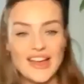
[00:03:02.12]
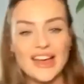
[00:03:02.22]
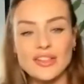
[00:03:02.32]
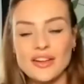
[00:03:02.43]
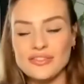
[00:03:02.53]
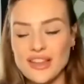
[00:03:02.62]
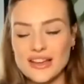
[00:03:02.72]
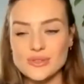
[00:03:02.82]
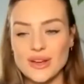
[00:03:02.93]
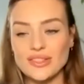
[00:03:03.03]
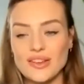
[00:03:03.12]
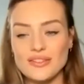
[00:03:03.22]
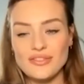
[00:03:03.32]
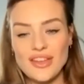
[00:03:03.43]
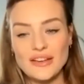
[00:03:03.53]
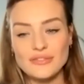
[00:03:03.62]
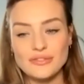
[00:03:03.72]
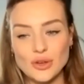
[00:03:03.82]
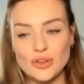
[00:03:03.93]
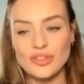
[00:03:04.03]
I love that. So I love that
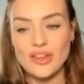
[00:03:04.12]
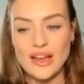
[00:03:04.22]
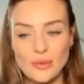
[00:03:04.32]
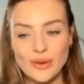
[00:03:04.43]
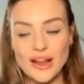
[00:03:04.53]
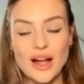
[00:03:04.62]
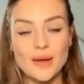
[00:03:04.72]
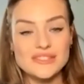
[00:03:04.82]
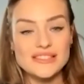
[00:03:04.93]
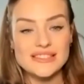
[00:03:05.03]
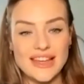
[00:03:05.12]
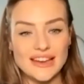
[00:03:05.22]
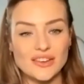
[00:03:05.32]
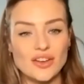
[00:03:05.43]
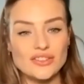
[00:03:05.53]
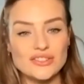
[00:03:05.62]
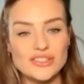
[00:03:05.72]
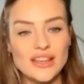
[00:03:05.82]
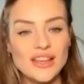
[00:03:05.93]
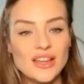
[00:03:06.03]
view that when it comes to
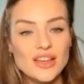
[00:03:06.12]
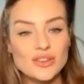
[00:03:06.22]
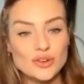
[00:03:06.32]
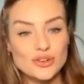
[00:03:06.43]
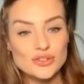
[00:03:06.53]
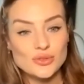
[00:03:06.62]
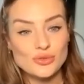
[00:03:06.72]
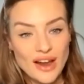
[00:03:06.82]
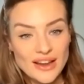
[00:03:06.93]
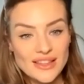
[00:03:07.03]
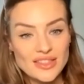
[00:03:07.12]
technology, you're so right.